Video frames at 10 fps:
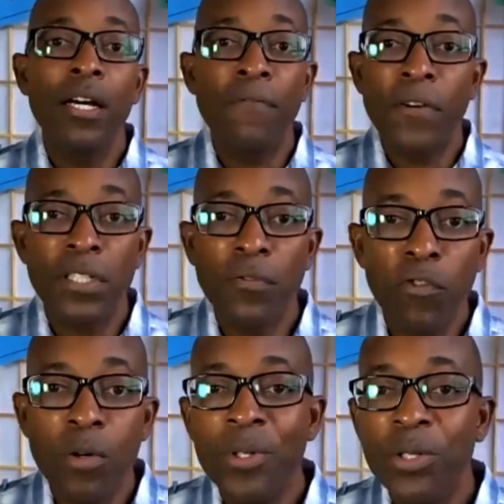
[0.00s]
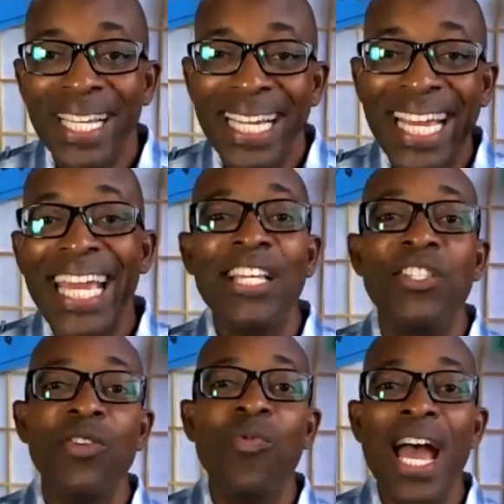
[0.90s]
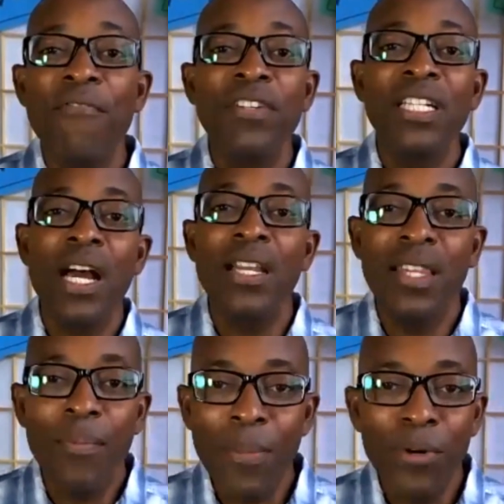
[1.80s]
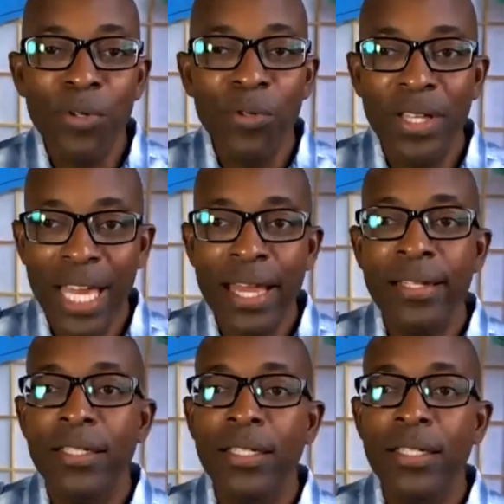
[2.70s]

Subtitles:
First and foremost, in case you haven't gotten the memo yet,